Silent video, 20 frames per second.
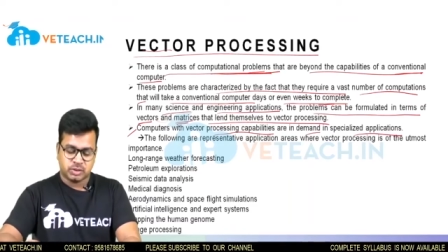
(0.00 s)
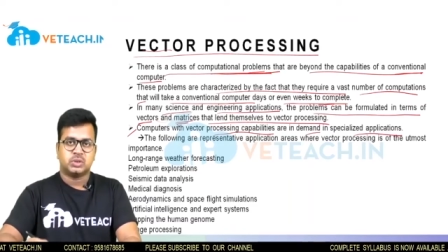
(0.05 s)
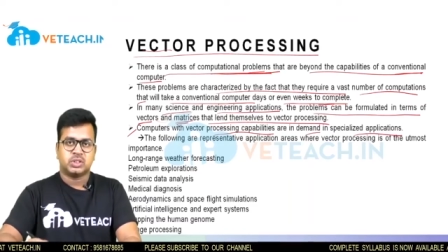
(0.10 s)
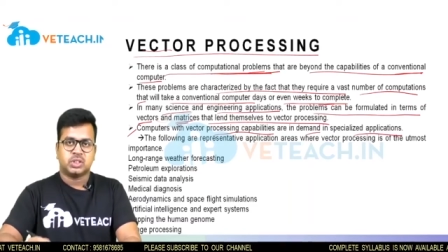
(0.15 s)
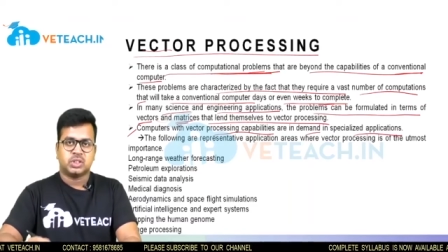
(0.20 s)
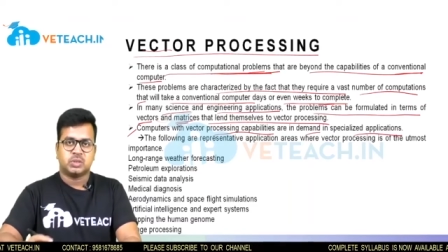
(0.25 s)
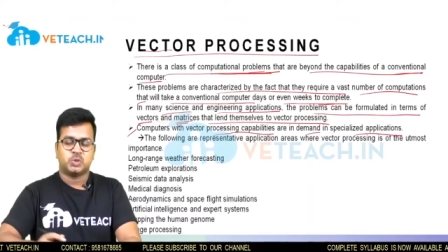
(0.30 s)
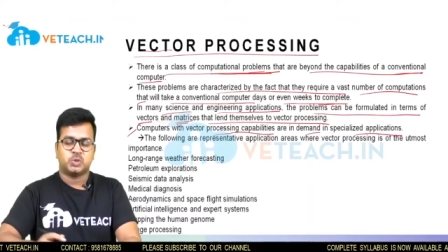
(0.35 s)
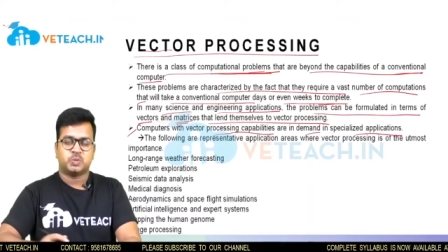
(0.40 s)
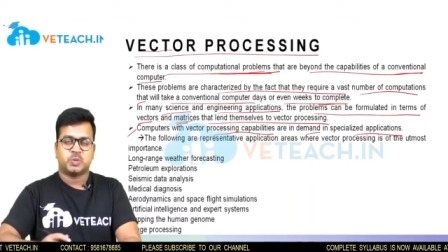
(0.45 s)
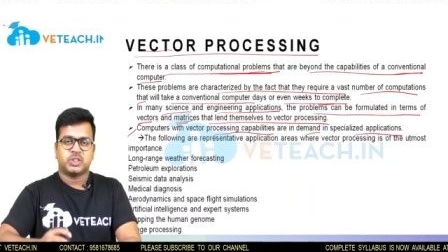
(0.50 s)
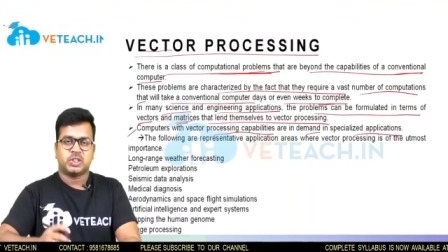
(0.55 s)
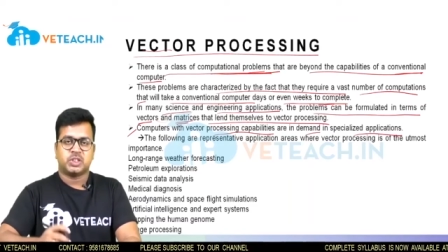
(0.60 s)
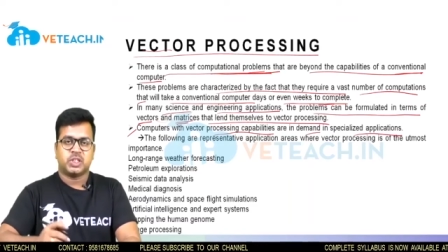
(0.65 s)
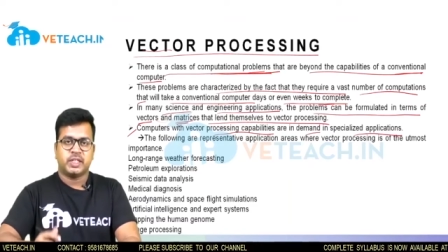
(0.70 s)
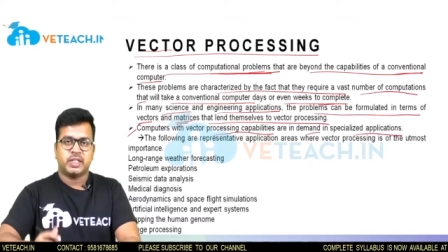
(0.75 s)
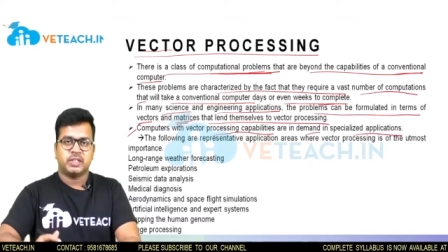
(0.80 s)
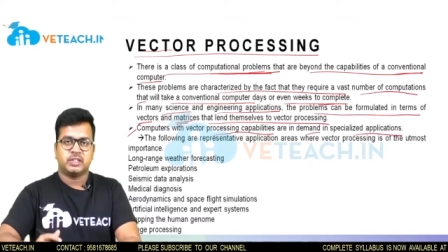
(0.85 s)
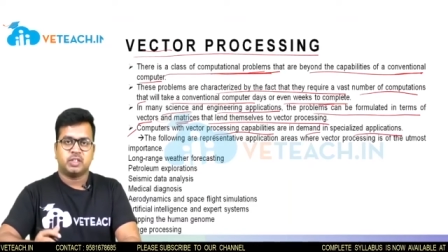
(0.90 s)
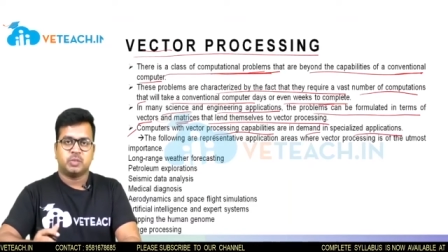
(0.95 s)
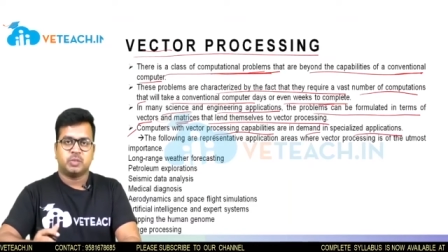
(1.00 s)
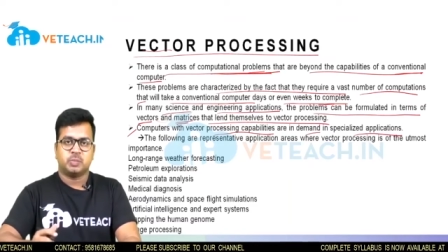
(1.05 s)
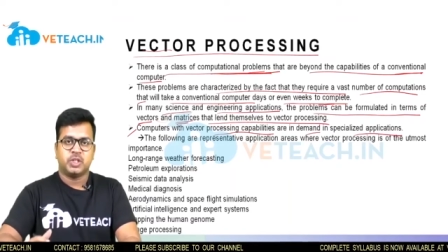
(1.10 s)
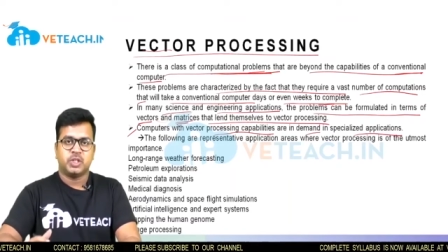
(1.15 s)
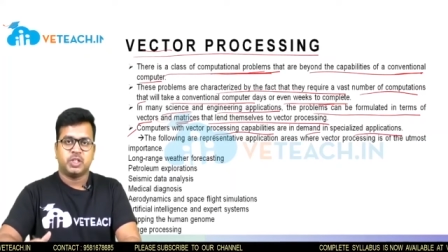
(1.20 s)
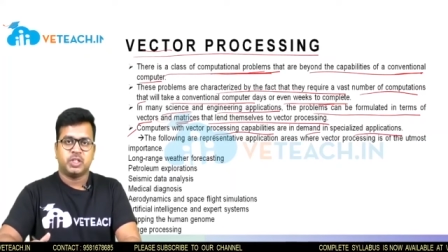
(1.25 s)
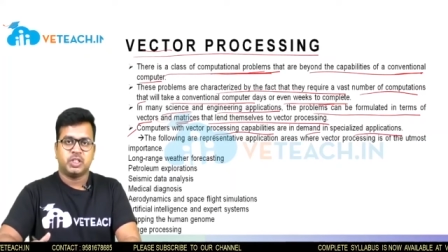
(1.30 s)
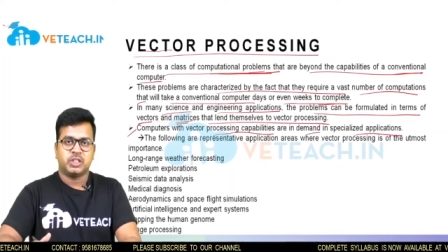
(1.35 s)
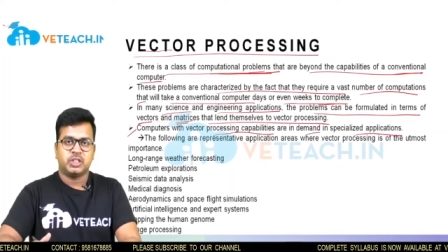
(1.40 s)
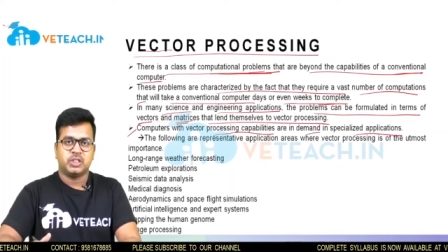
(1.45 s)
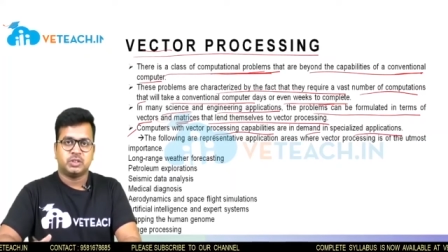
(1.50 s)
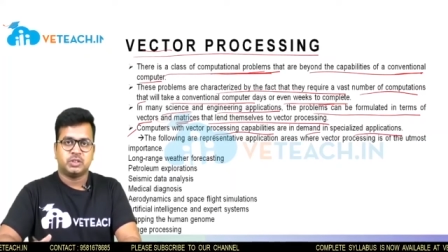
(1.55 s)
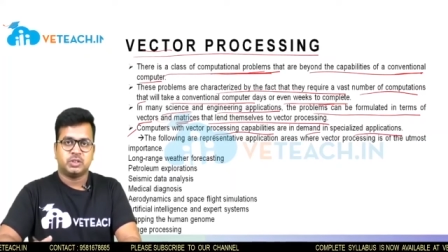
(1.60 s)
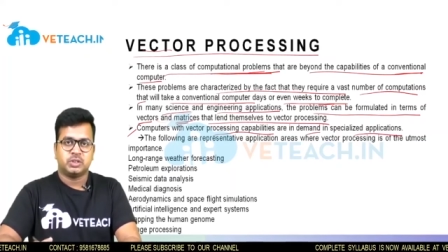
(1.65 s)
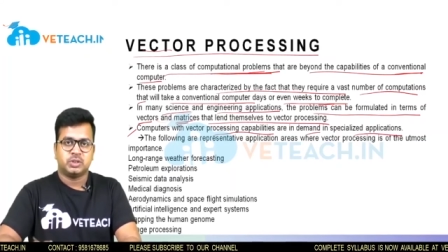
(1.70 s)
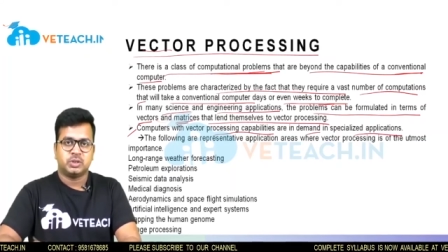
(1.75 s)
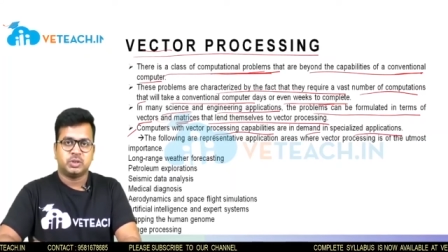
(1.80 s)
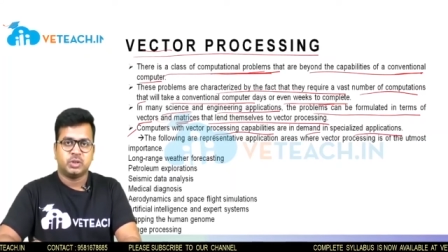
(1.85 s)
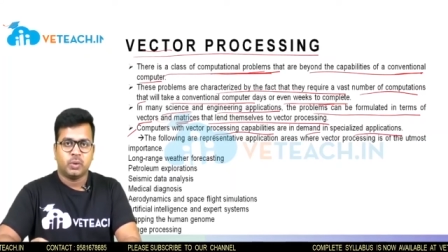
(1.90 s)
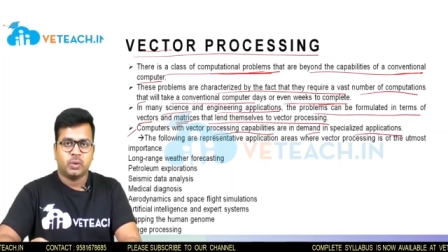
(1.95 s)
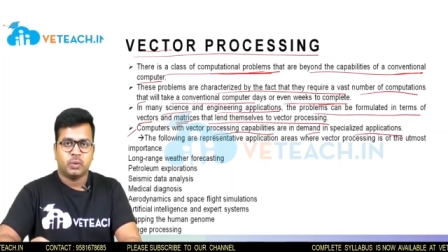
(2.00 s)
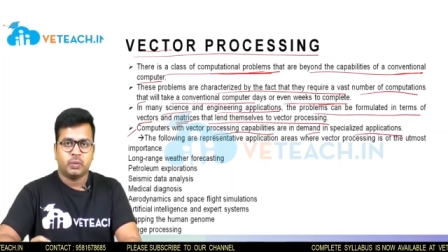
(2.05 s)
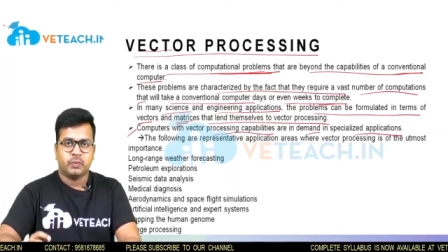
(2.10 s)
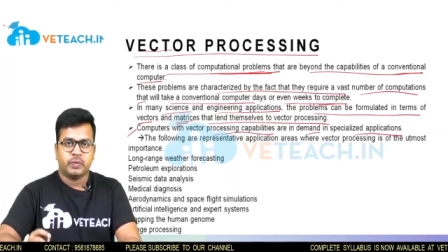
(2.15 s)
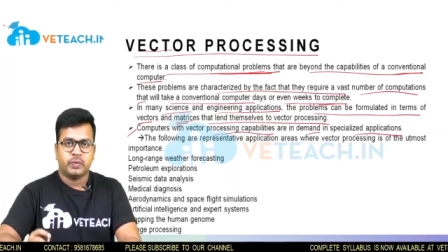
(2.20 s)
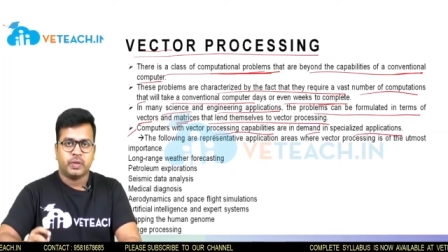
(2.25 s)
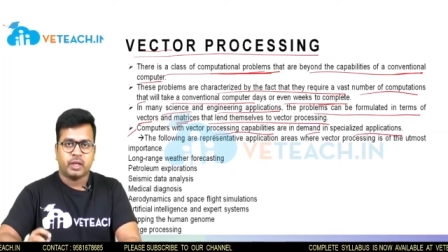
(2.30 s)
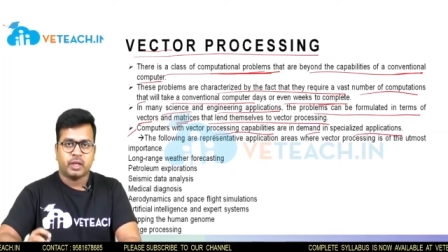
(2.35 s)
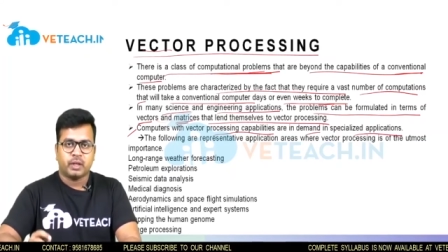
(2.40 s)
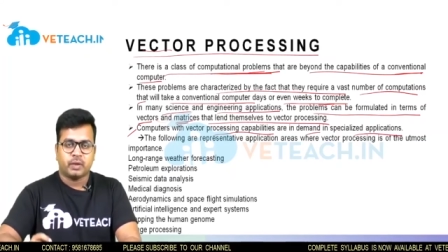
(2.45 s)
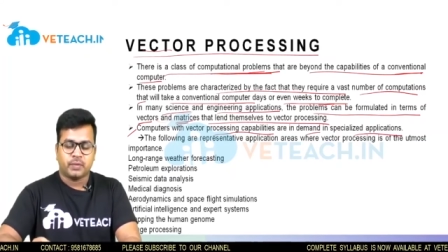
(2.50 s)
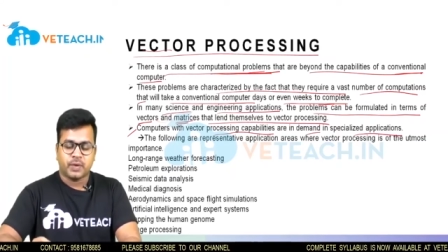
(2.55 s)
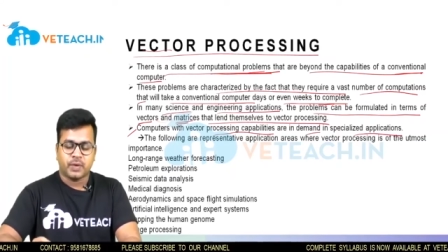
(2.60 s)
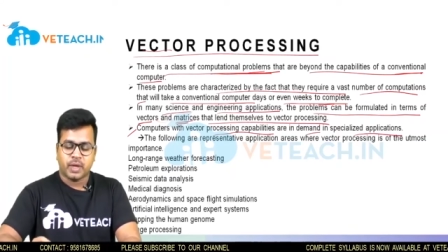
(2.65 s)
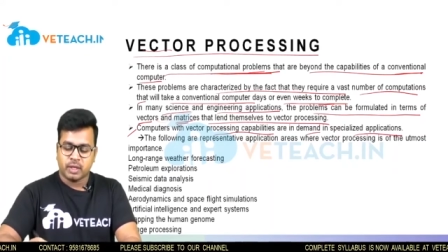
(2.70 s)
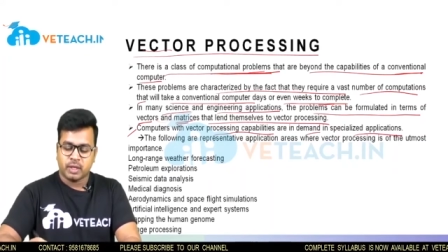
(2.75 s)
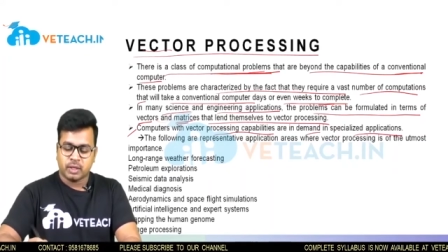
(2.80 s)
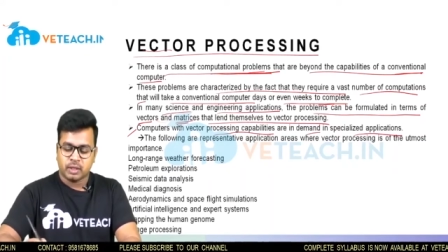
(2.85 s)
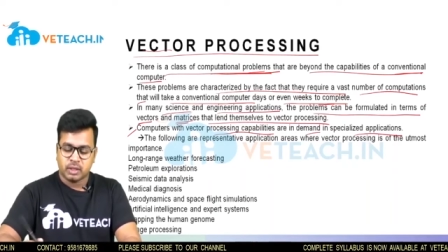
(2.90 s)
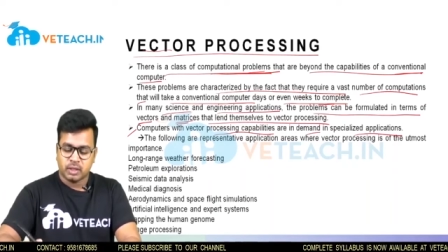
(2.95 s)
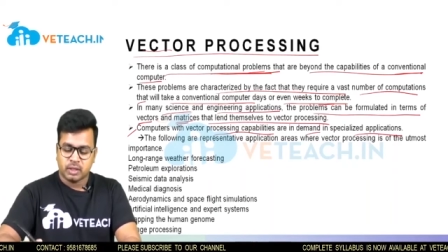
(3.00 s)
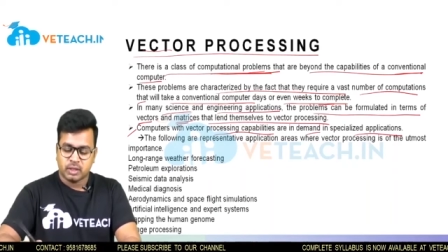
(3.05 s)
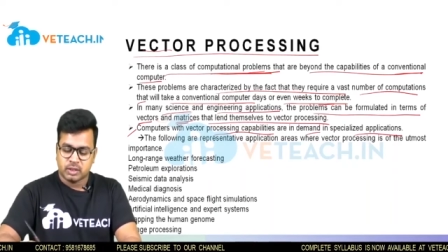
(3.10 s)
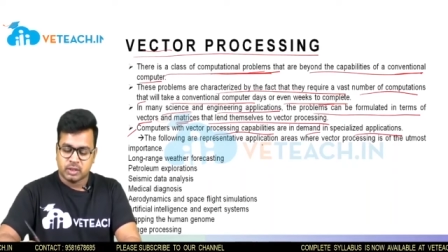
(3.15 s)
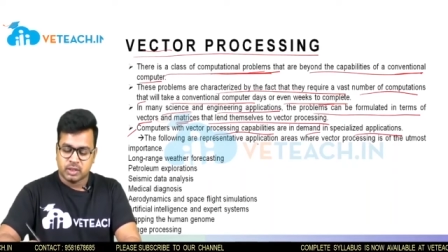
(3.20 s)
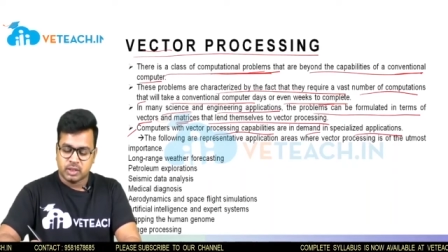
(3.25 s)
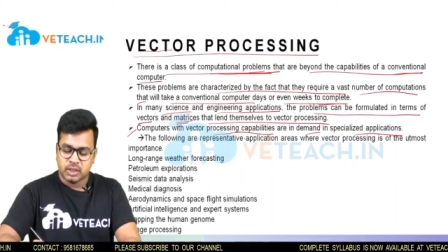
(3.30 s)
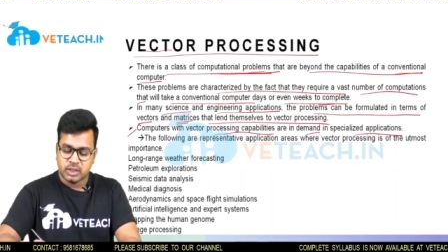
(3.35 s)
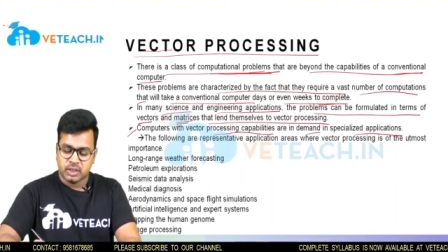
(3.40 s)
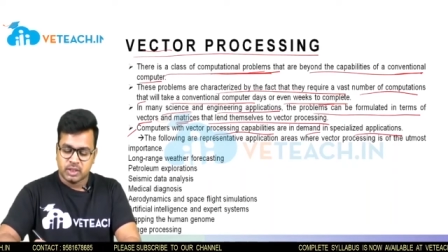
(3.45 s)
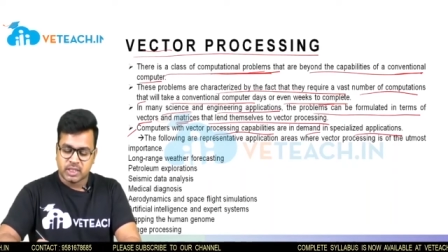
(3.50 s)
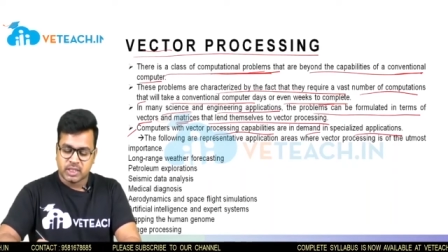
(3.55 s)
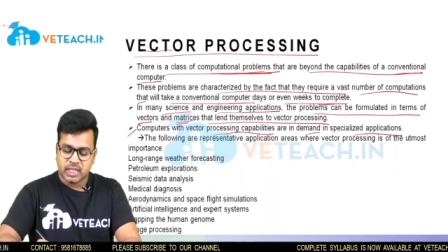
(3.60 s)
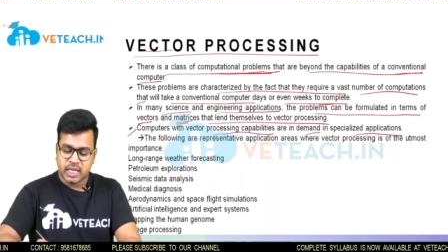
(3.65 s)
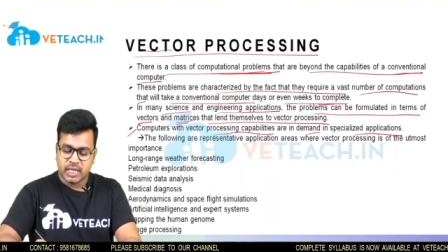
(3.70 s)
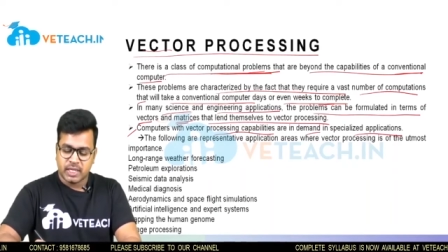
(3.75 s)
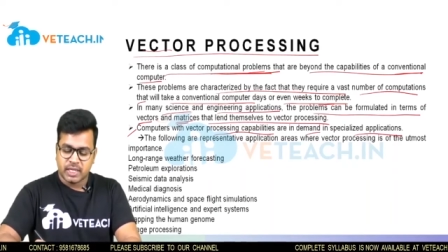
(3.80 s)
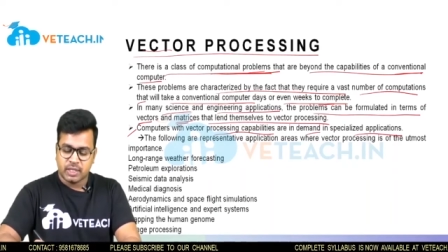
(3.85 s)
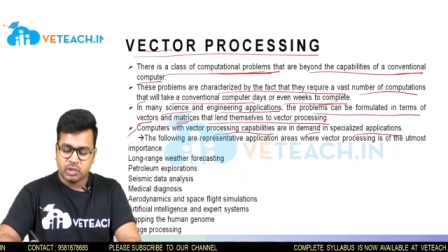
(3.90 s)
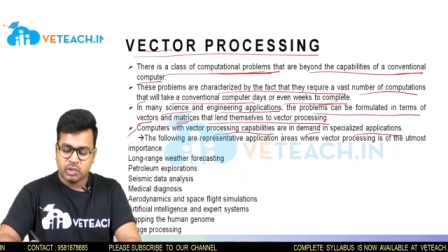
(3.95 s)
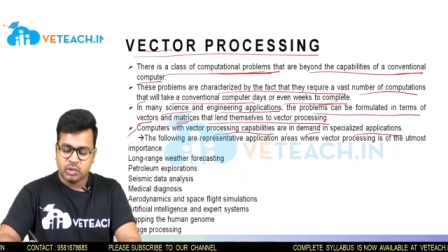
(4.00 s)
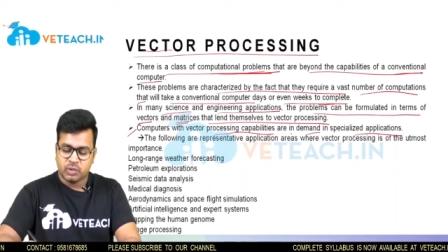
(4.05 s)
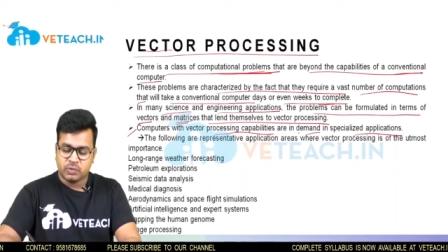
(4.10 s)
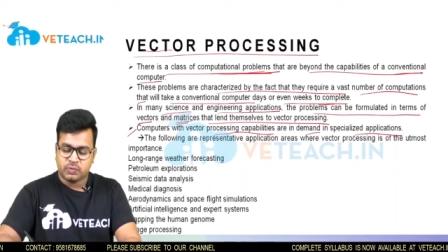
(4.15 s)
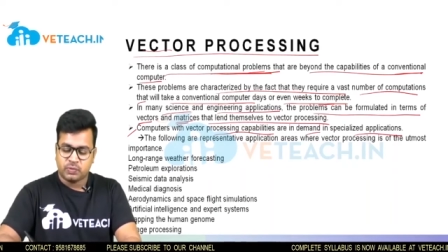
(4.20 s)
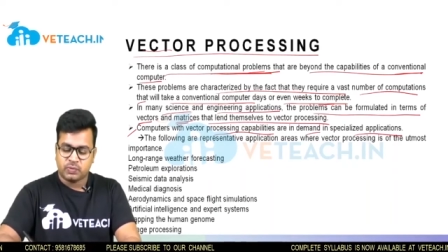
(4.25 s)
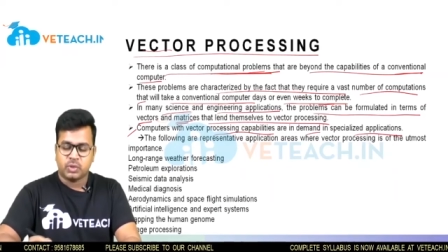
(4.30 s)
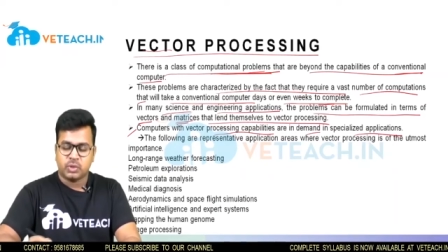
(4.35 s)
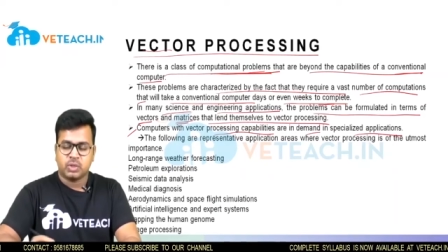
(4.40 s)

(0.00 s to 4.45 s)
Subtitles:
Some specialized applications, we require this kind of